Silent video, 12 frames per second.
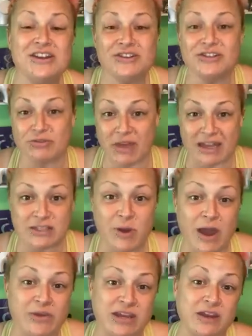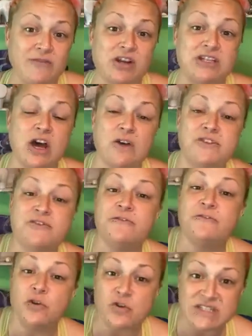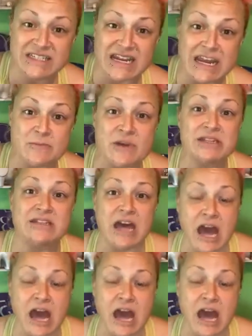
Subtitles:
So that's why we give ourselves full statements.